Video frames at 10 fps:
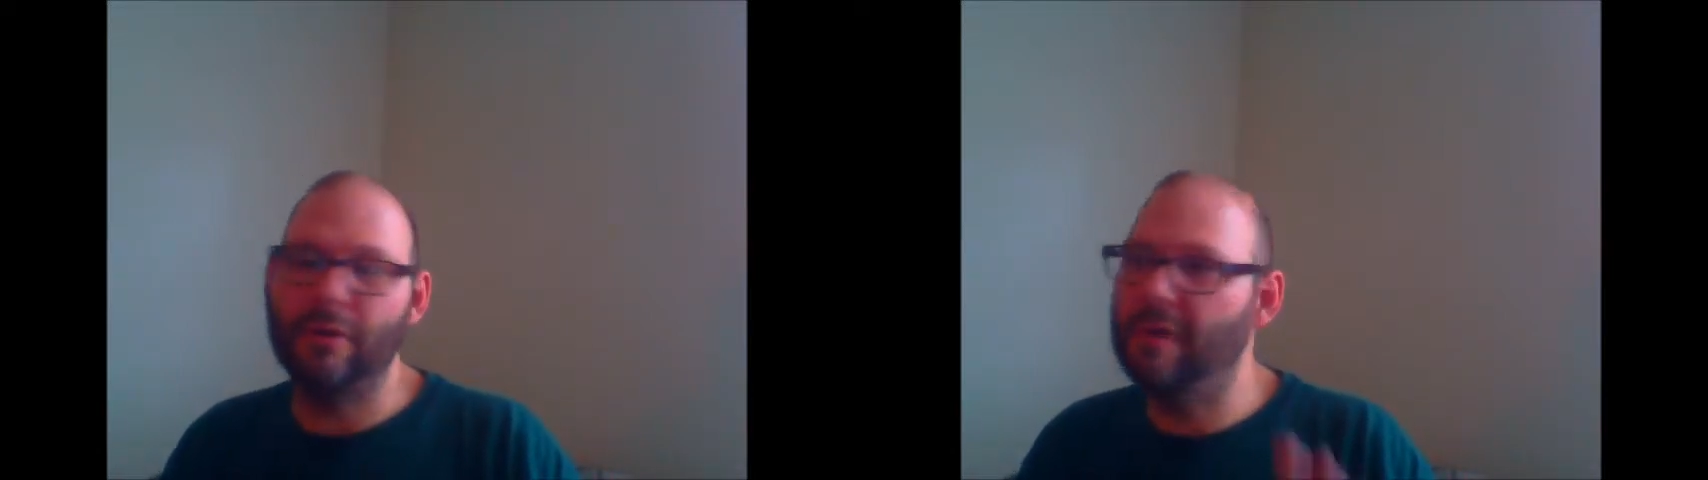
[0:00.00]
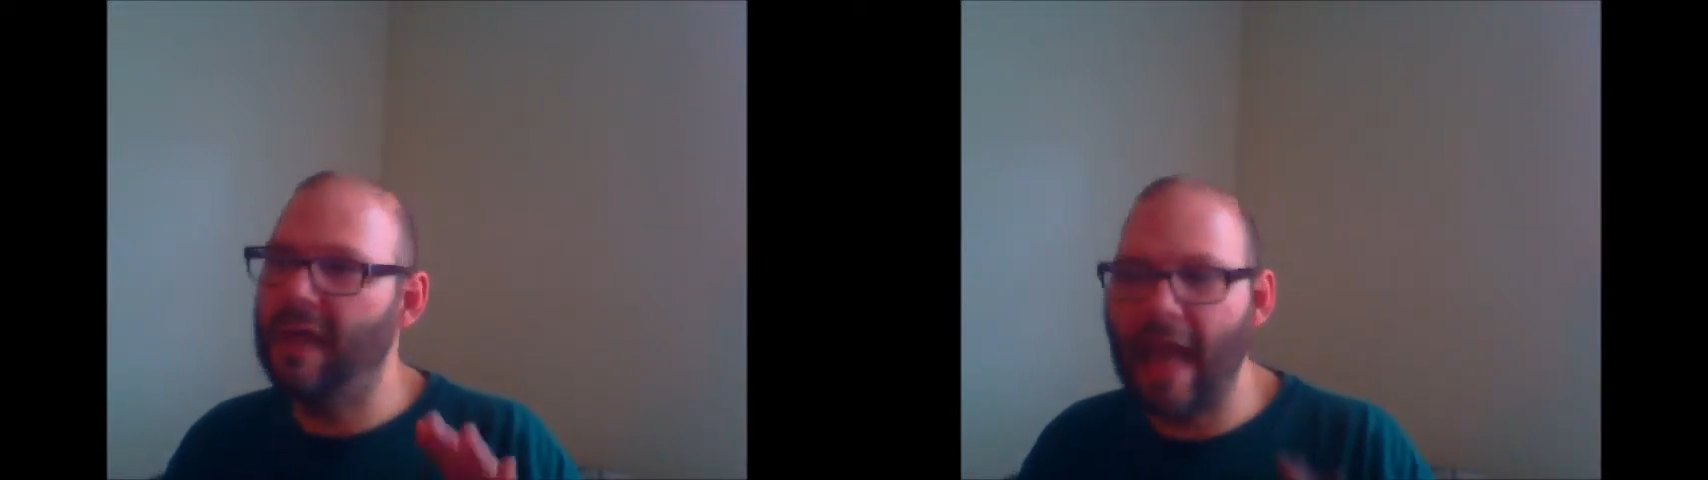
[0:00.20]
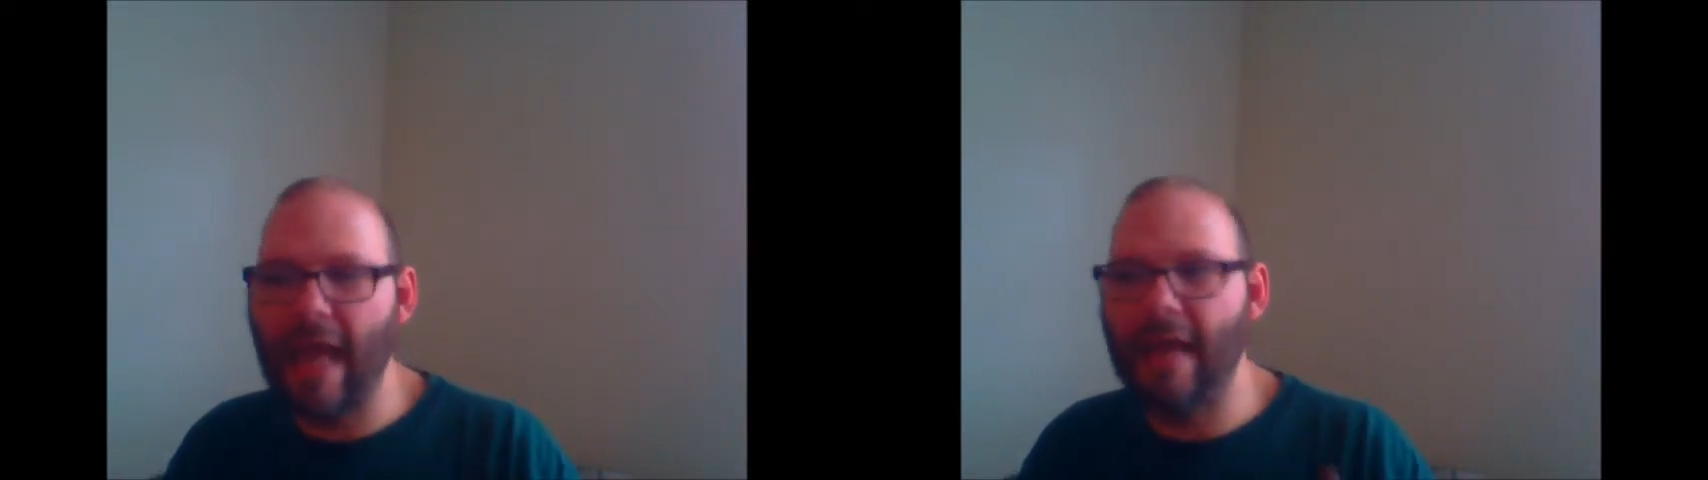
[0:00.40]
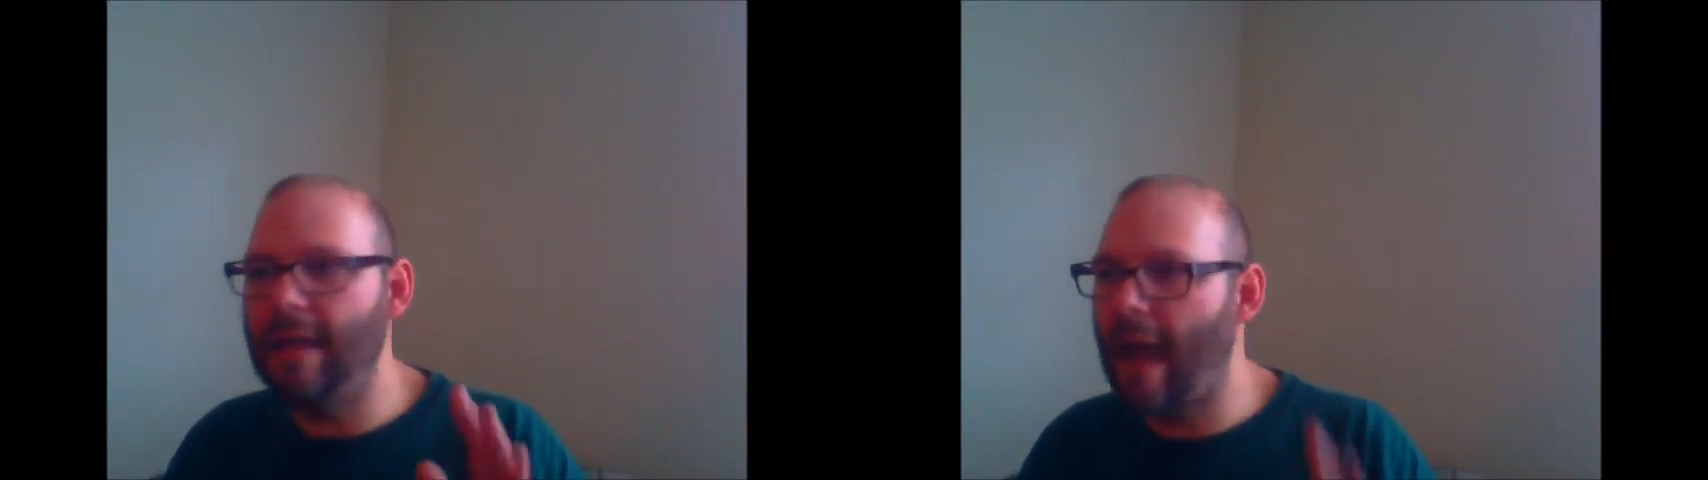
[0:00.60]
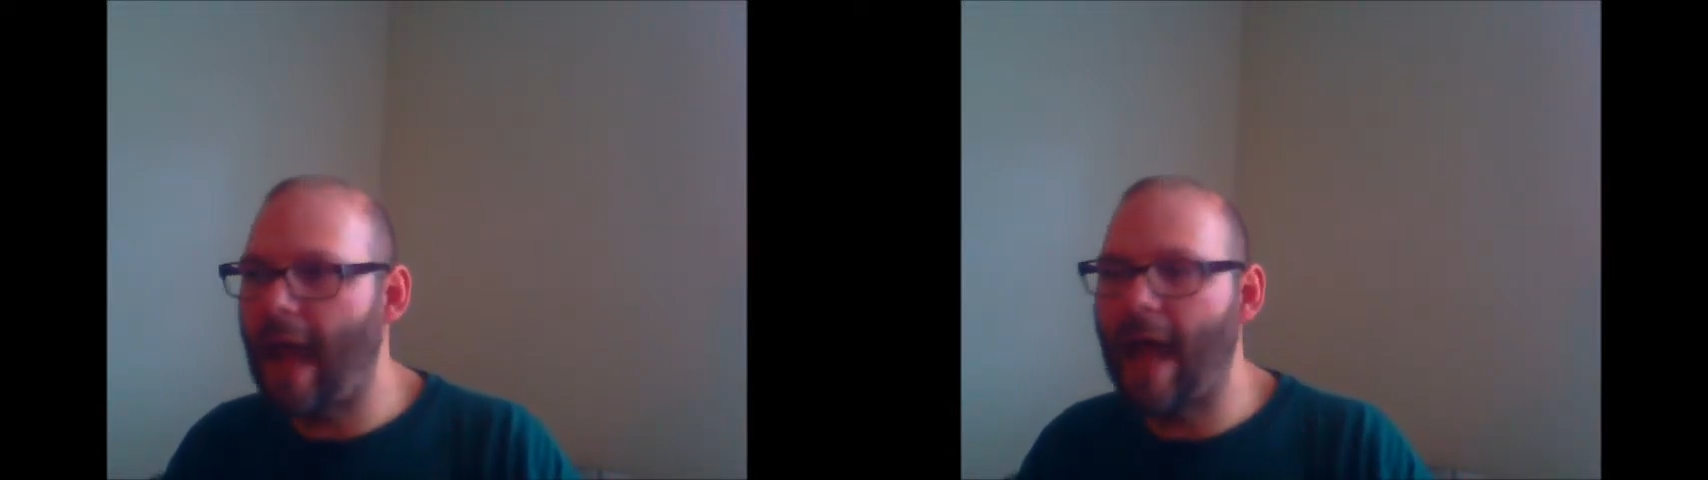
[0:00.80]
You
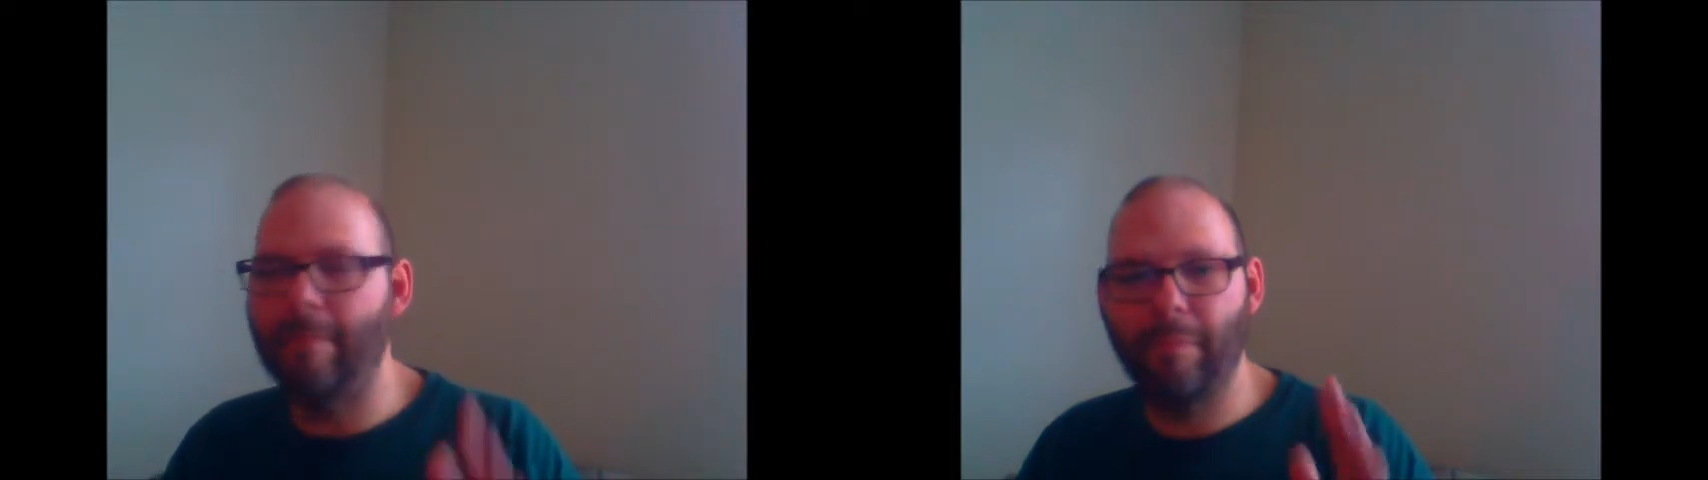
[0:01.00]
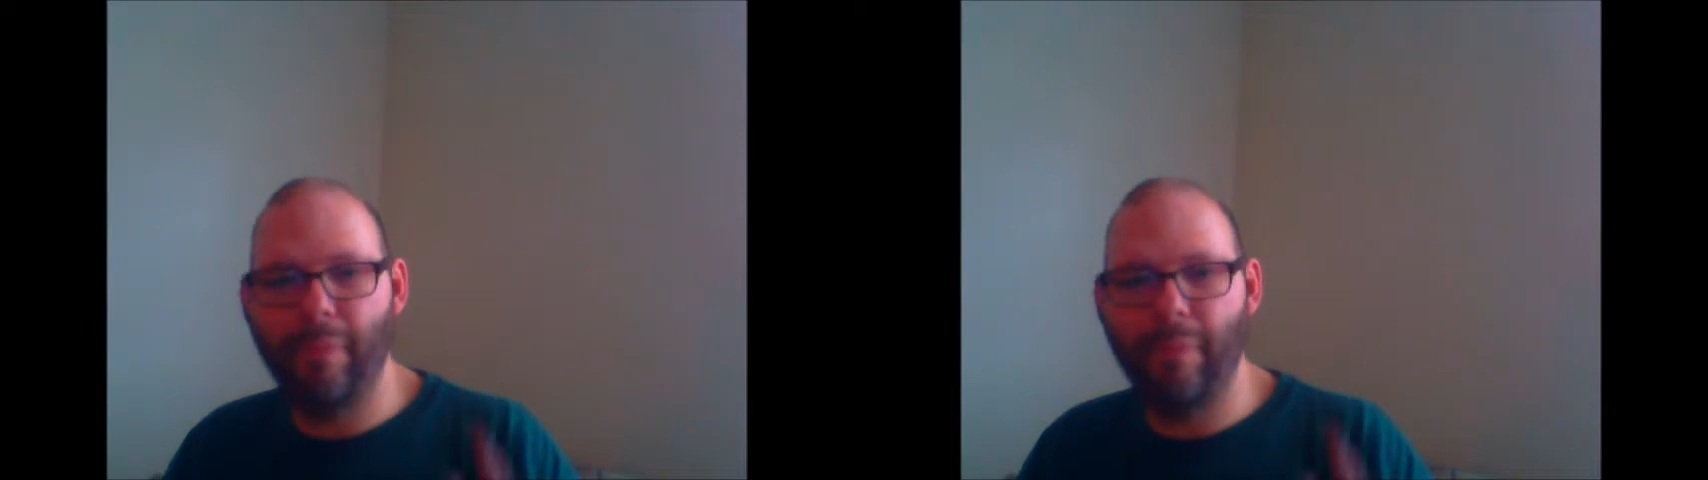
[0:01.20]
cannot